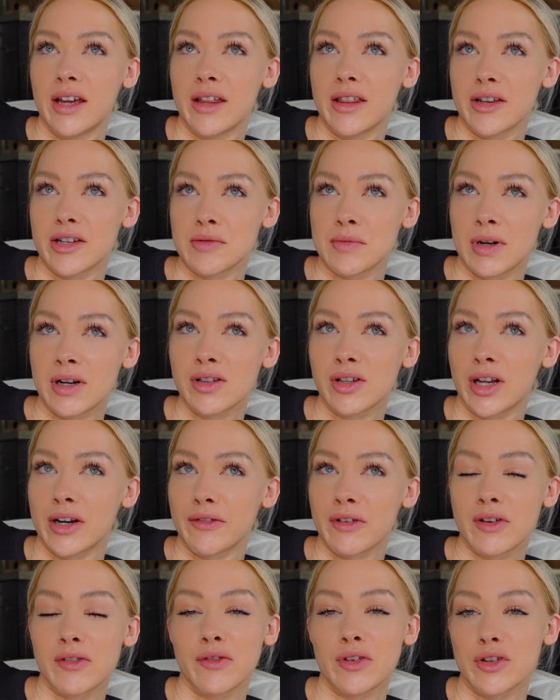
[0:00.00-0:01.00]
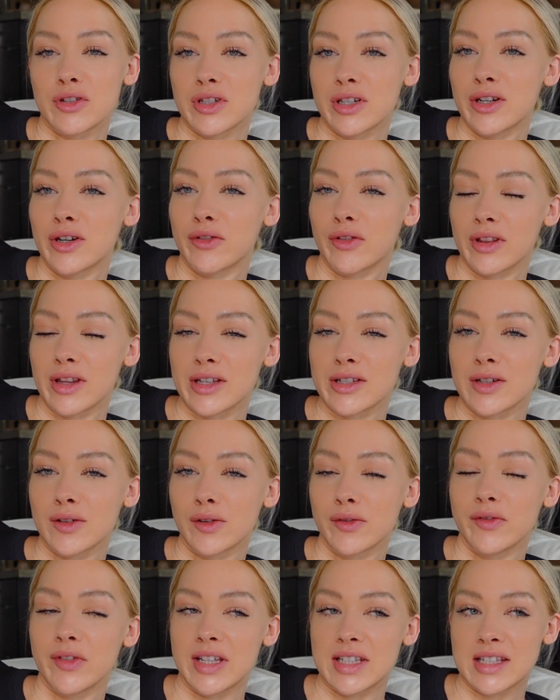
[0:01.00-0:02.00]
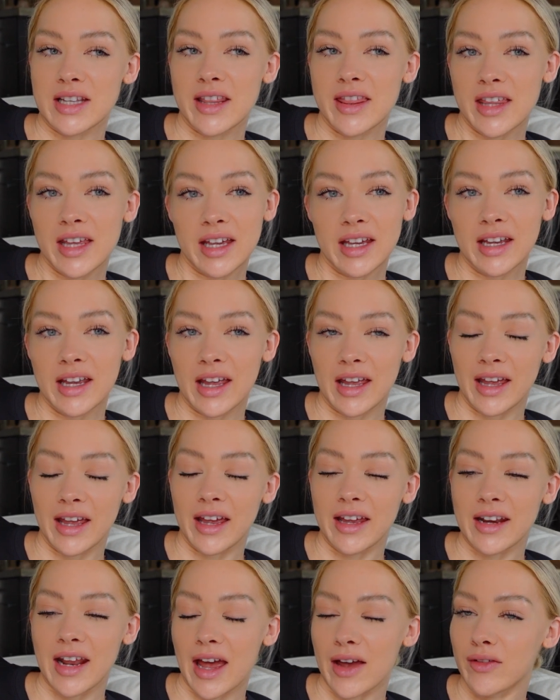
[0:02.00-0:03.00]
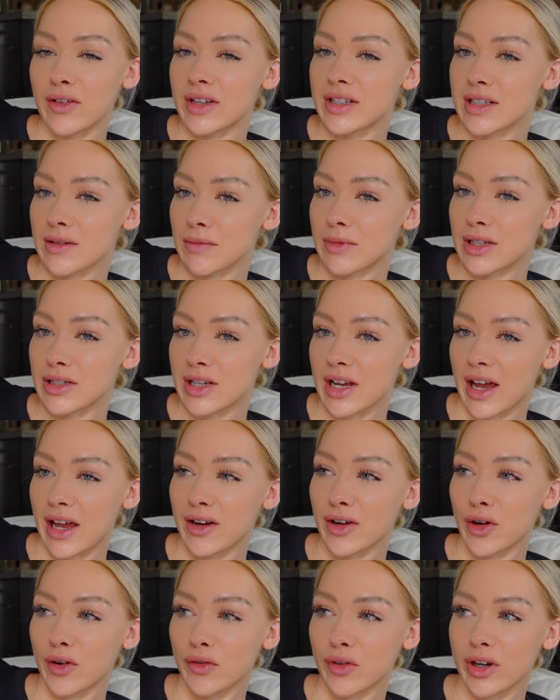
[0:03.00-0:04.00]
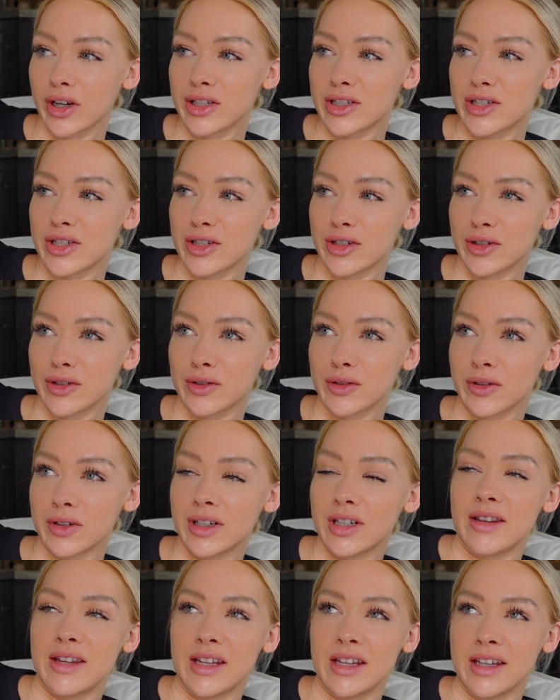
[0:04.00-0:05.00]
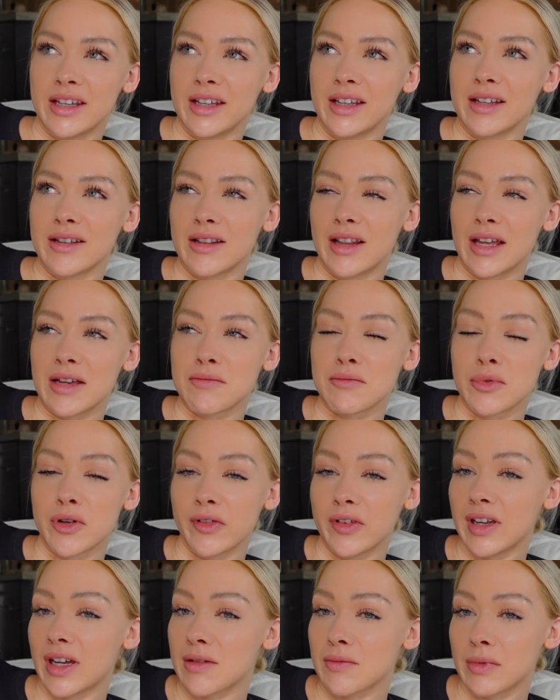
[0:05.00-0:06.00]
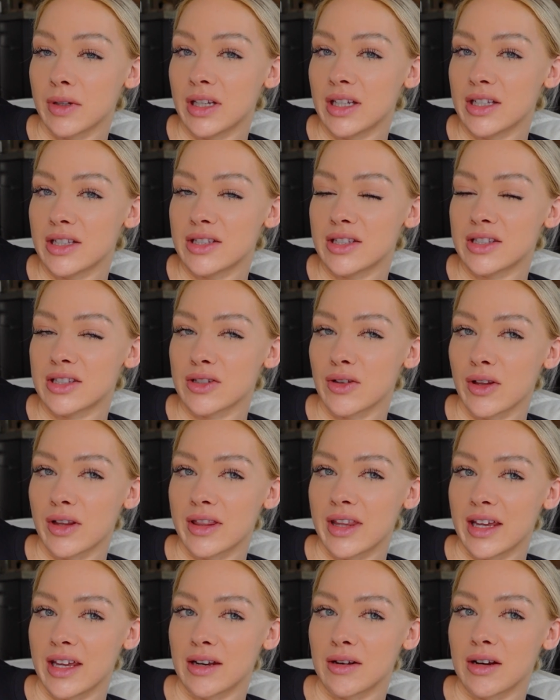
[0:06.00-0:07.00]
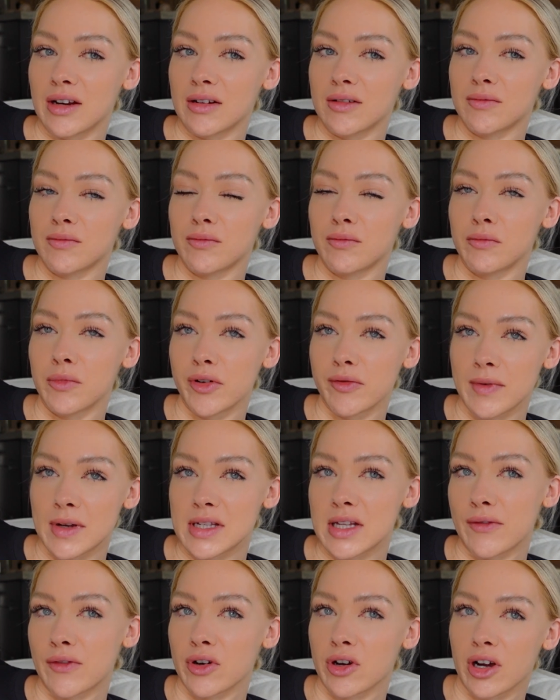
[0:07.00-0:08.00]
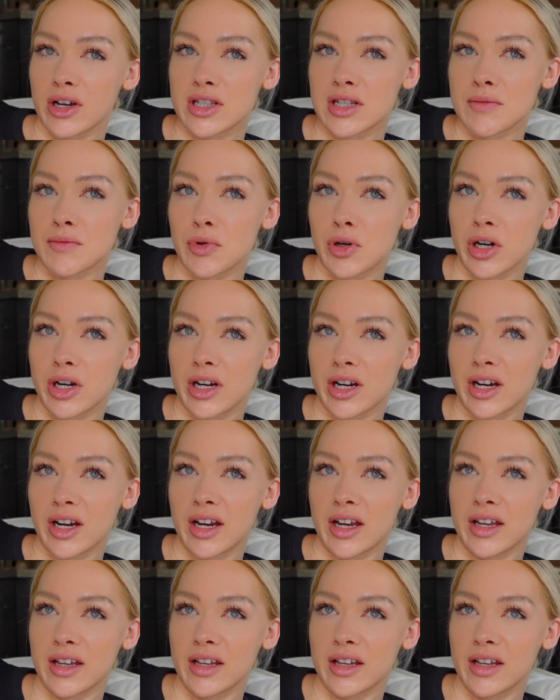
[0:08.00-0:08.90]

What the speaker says: There's been a lot of confusion over this whole visa thing and having something to hand over to the like moving companies so that they can move my stuff across the border.